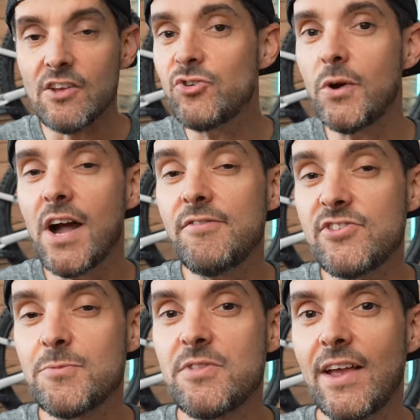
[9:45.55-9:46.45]
So I'll cover
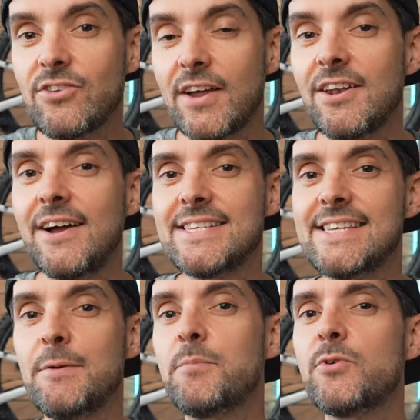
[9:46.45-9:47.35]
some things I'd like to
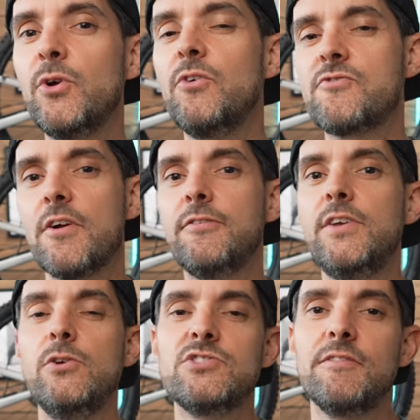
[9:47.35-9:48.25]
see improved for a
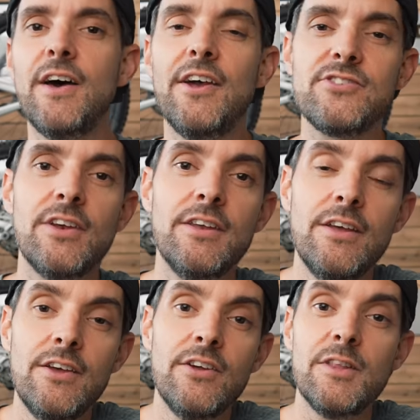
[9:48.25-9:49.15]
future version.
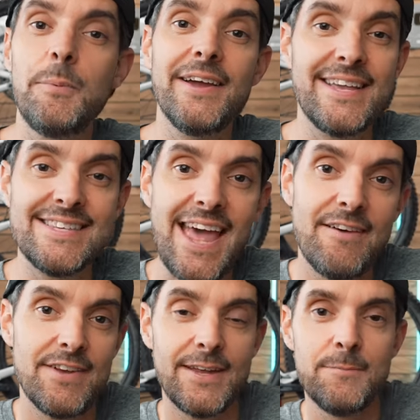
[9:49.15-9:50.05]
The bike is
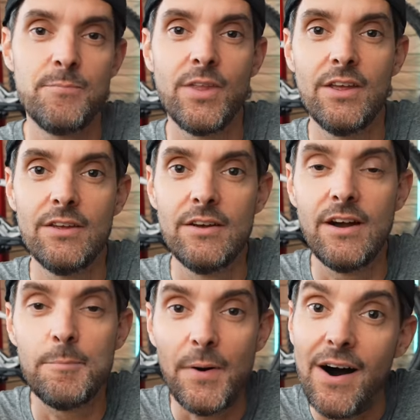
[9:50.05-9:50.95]
heavy,
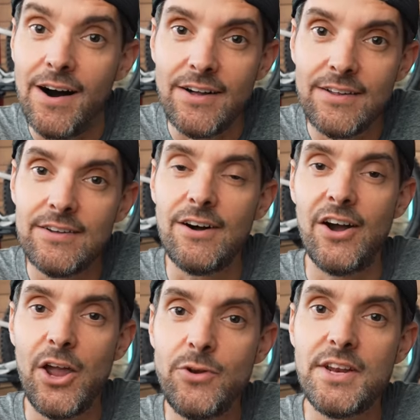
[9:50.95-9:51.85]
but
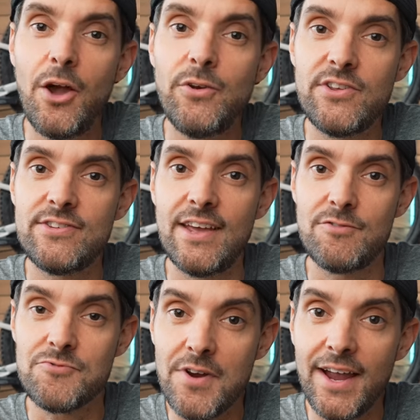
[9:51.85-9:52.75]
I only notice it
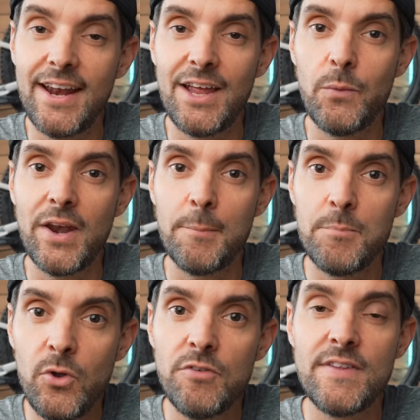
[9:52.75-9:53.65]
really when
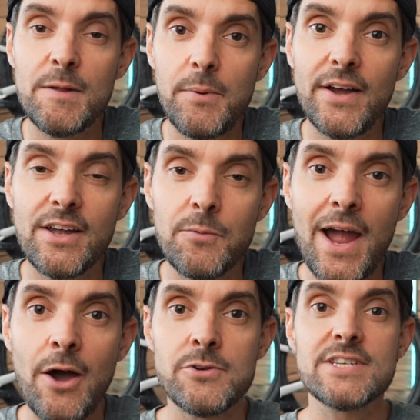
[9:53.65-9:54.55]
I'm moving the bike
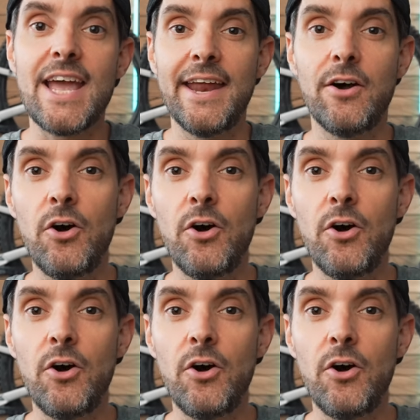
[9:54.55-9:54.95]
around, getting